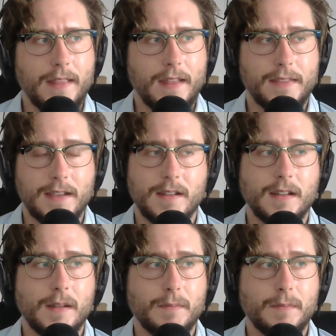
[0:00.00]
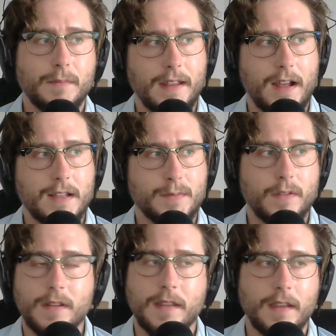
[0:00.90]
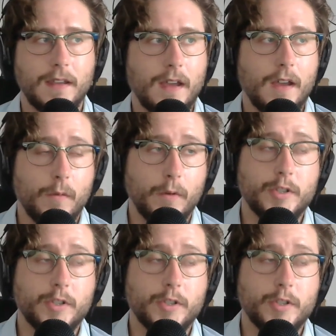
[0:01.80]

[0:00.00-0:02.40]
And Tesla didn't make any announcement or anything,